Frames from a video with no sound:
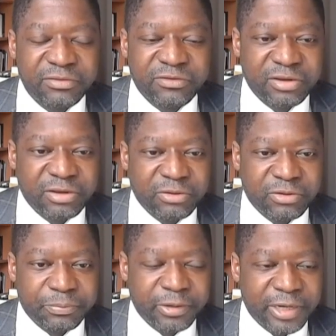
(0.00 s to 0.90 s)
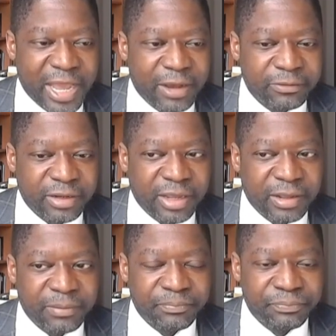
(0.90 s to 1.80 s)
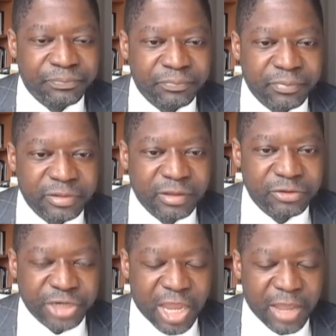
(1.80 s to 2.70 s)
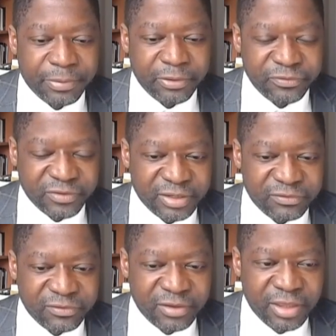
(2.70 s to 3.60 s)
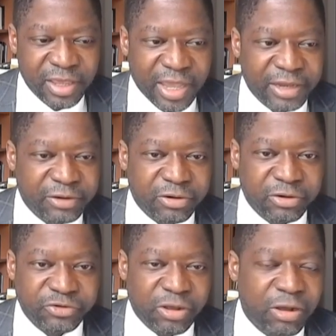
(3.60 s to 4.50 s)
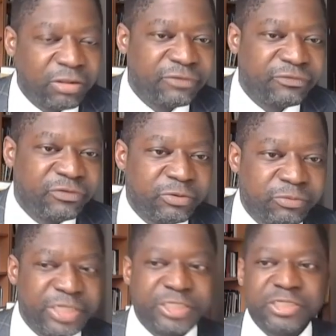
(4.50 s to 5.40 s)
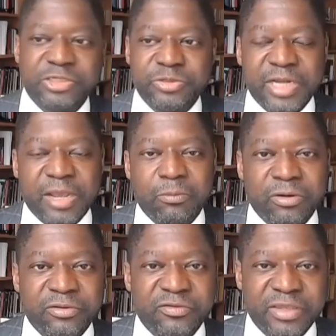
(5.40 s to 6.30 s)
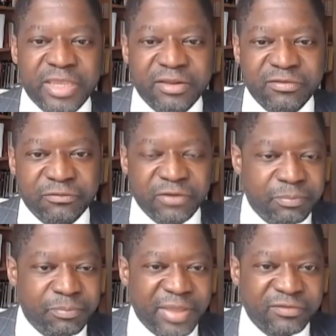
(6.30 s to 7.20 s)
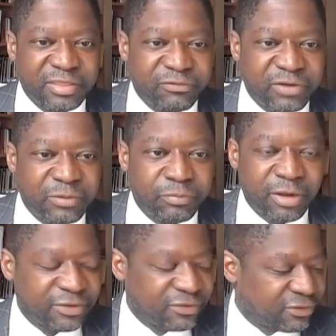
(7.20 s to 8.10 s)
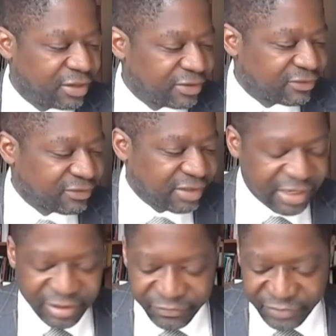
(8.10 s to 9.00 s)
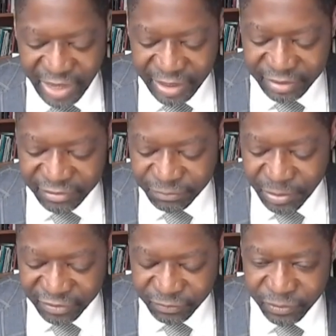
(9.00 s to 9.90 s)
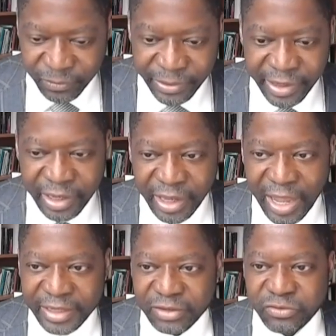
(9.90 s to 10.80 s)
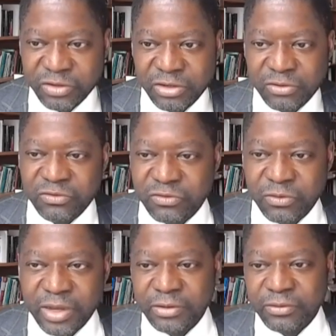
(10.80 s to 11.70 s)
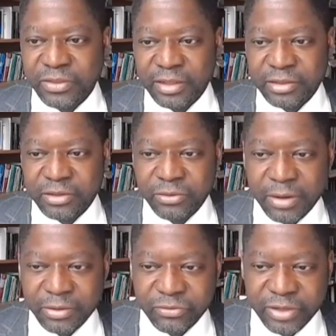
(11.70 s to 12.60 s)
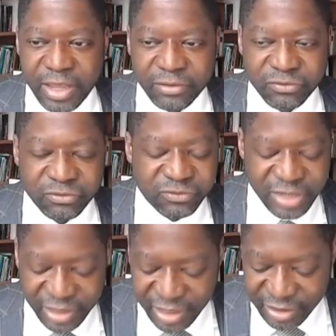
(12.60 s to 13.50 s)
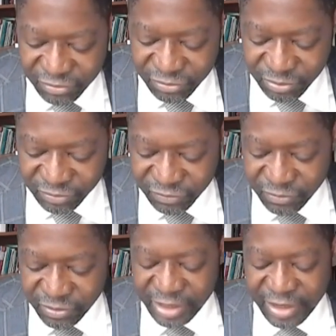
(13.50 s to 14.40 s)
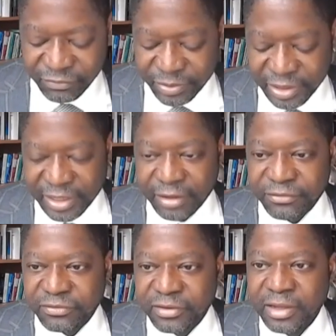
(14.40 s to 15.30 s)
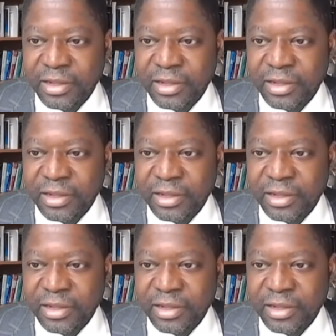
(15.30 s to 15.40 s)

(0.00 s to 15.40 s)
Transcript: continue to put out job postings, I encourage all of you to reach into your networks to get us the very best and the very broadest slate of candidates possible. I continue to do so. I know that Co-Director Kausler is dedicated to doing so and everybody else.